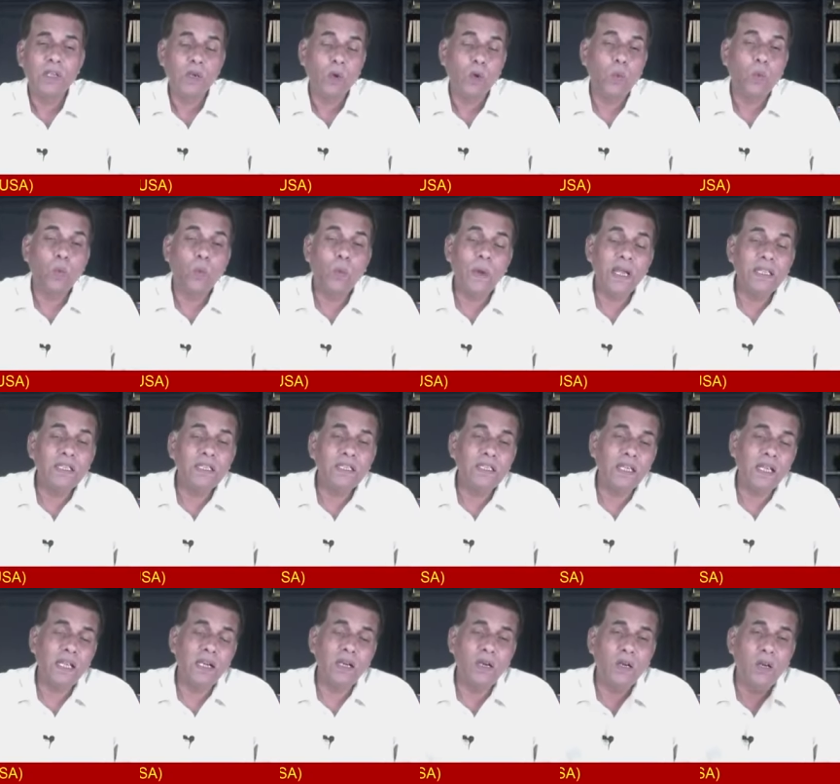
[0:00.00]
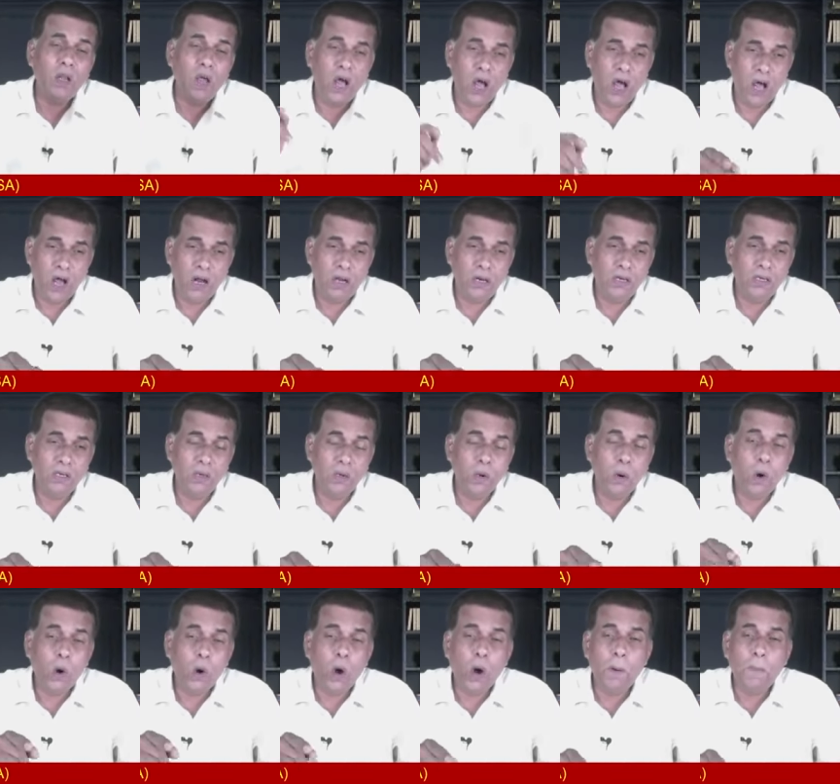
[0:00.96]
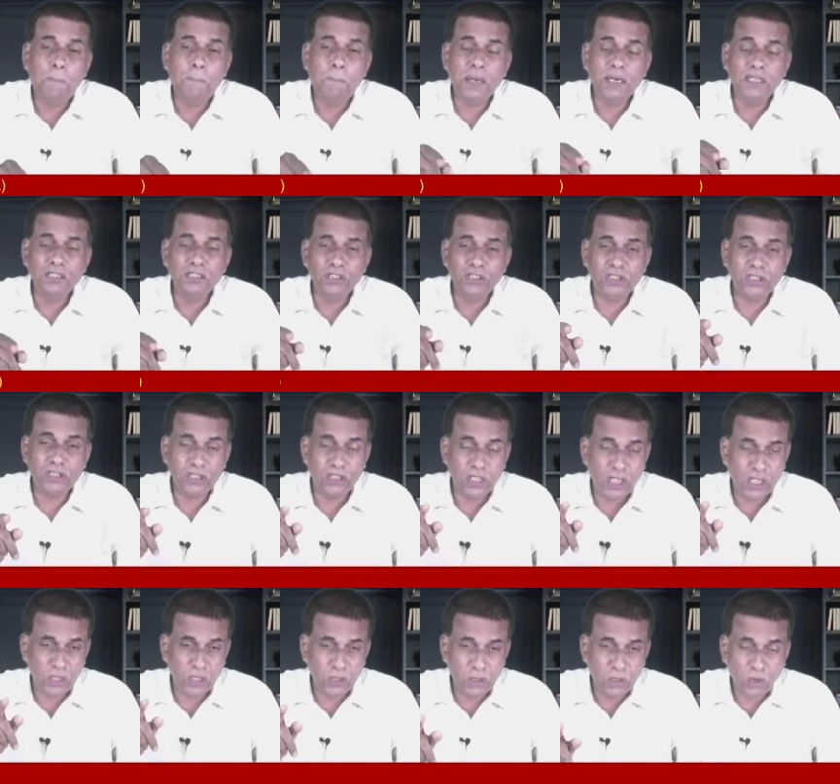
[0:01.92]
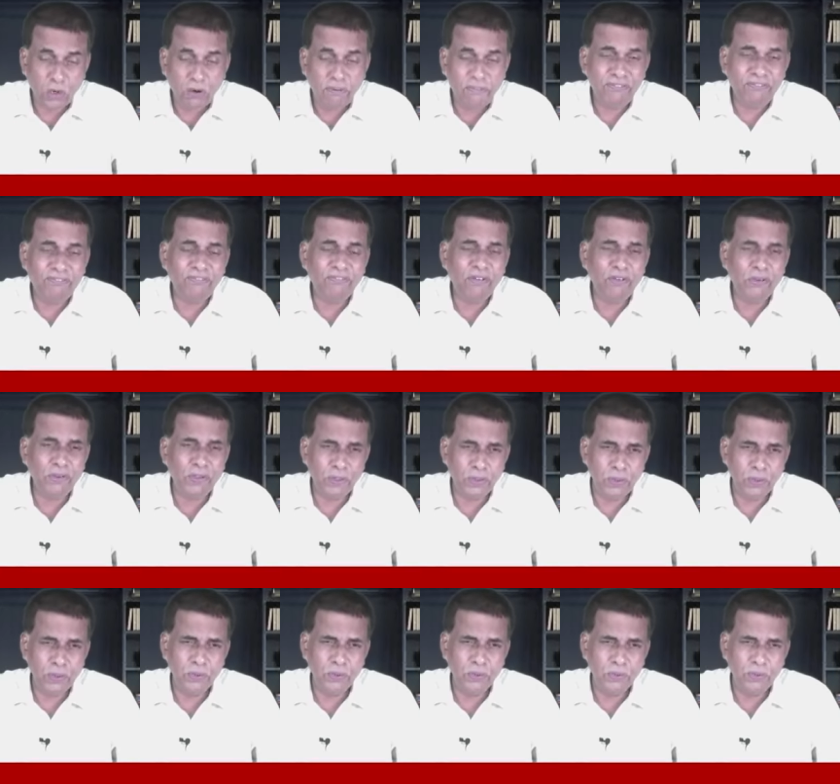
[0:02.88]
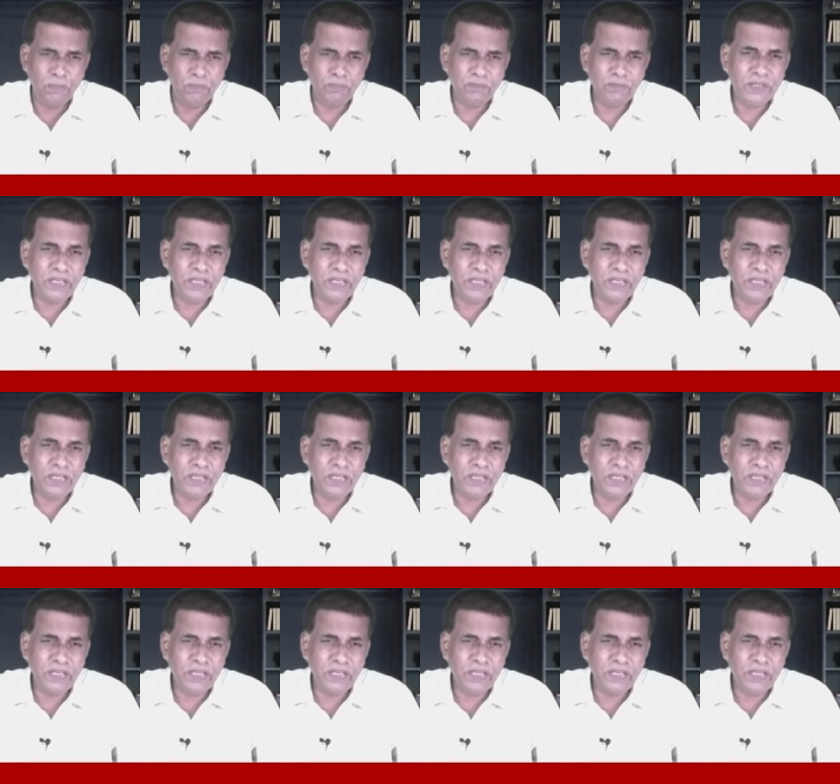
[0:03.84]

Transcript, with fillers: when the Lord opens the door for you,